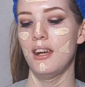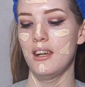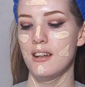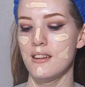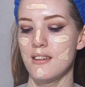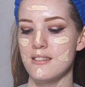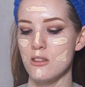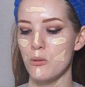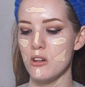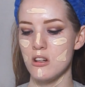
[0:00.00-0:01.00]
And this
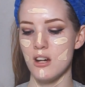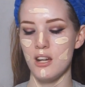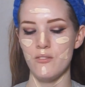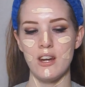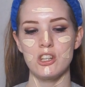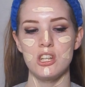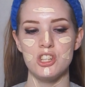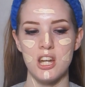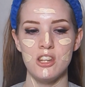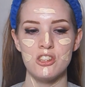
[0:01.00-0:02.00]
is where I've actually
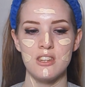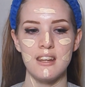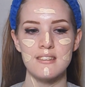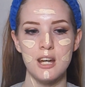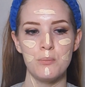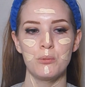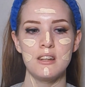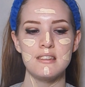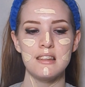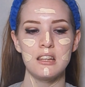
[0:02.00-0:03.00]
changed things up
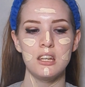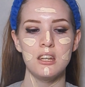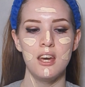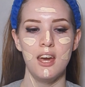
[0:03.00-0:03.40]
recently,